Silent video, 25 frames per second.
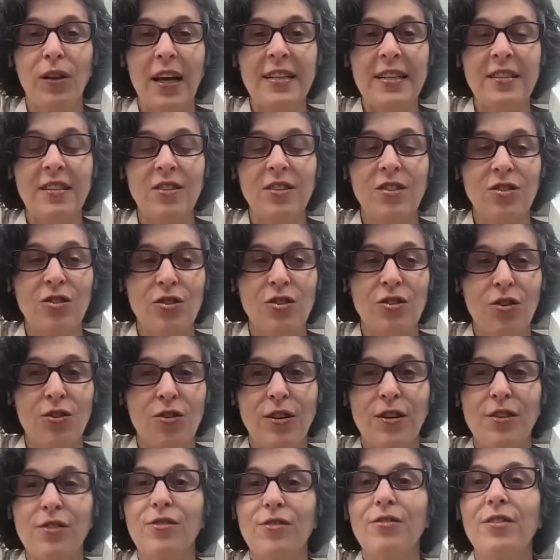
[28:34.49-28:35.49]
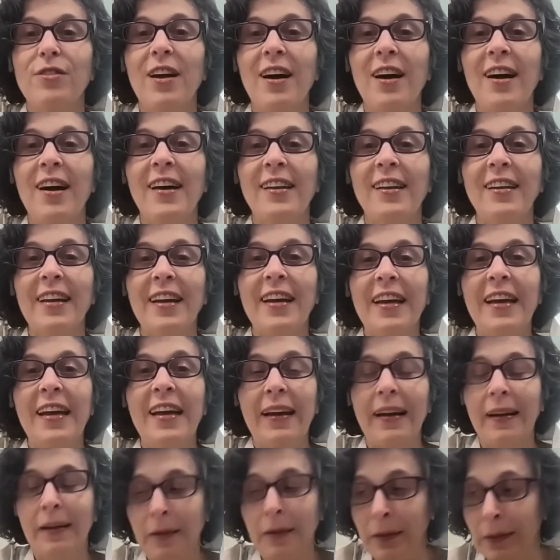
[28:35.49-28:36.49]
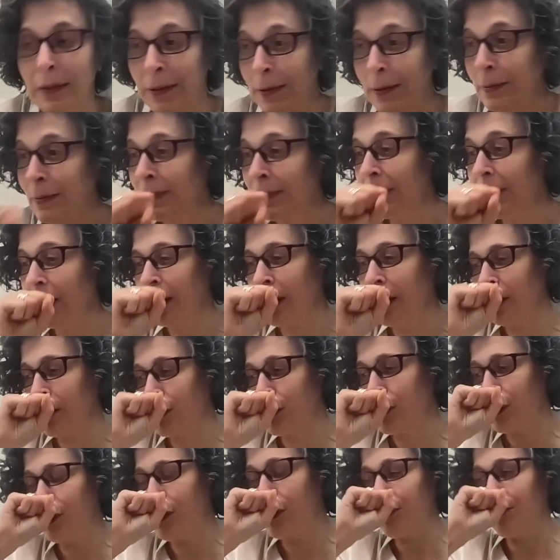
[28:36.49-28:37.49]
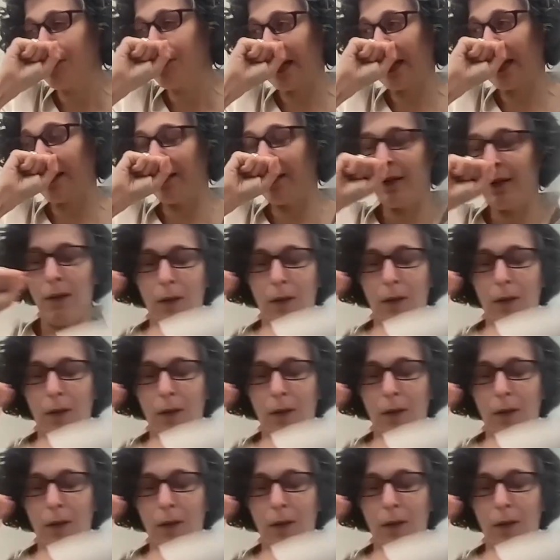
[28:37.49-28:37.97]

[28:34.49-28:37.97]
licensed attorneys or not? Excuse me.